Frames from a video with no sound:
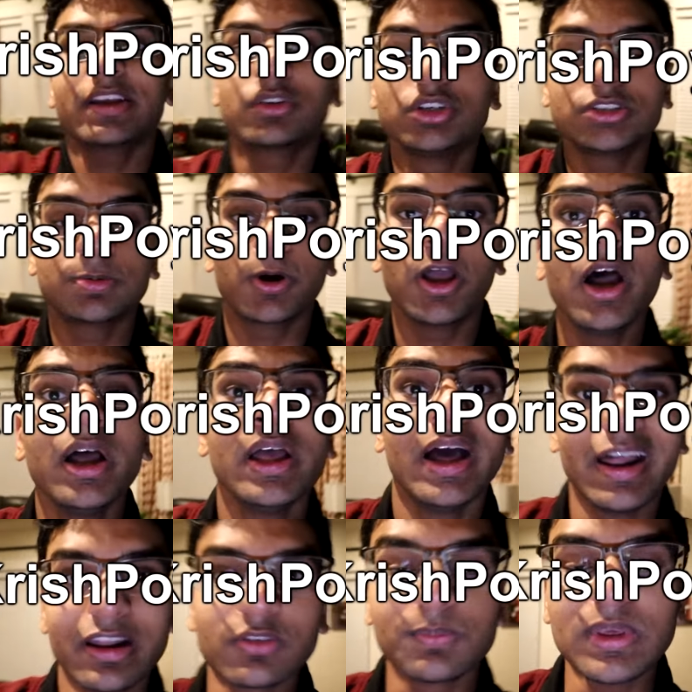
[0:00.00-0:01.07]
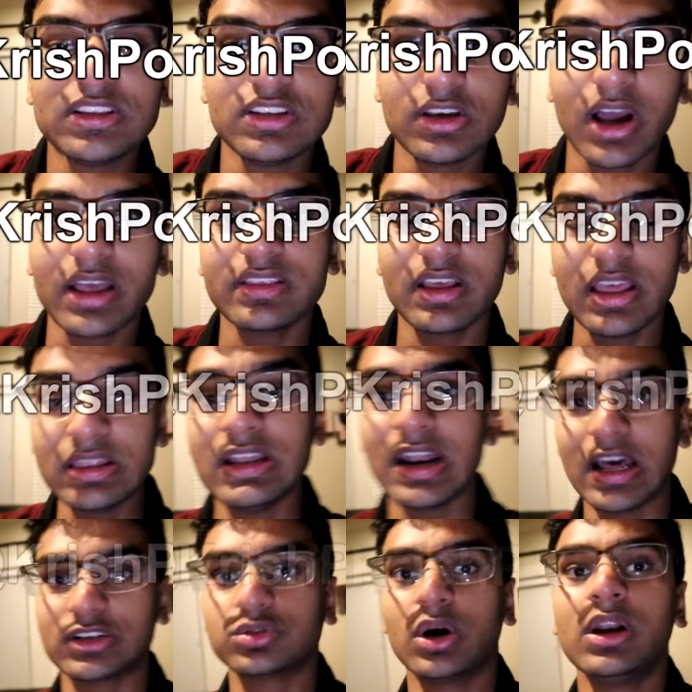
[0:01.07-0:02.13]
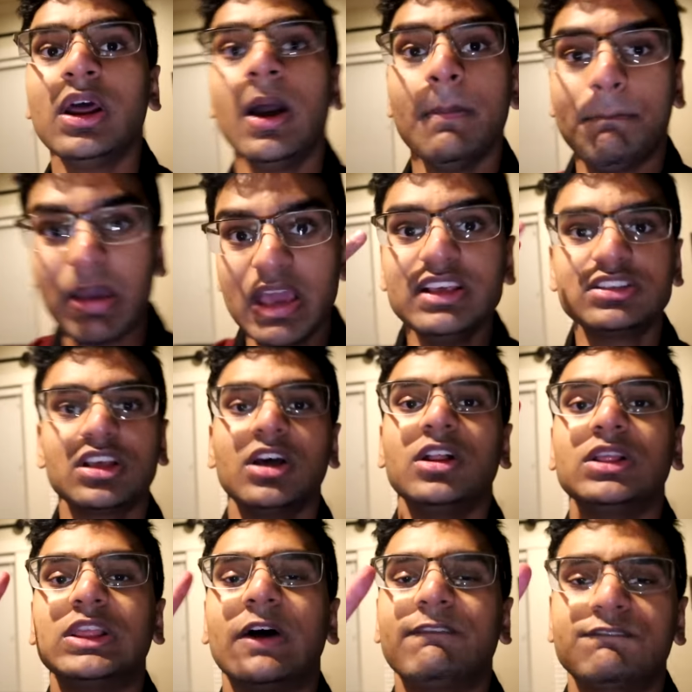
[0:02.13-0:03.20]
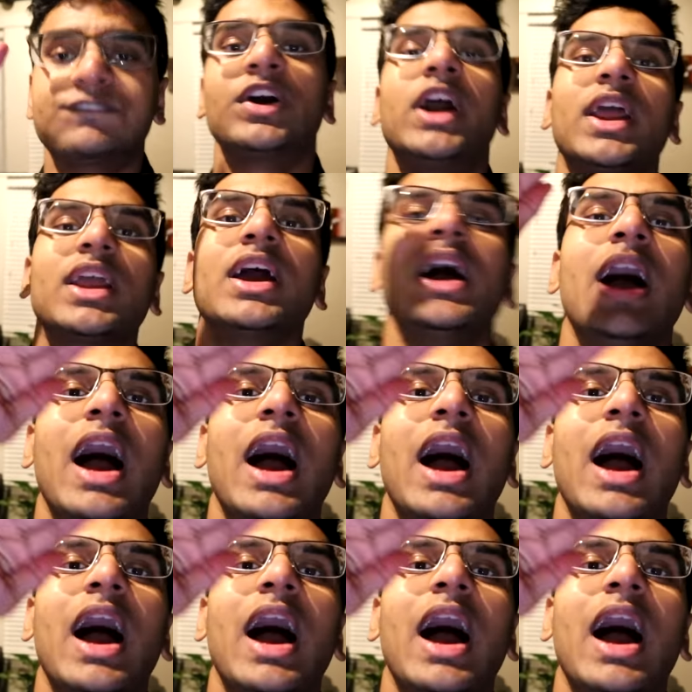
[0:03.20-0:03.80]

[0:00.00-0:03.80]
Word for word: at Krishpoya, and I'll be seeing you guys in the next one. Peace the frick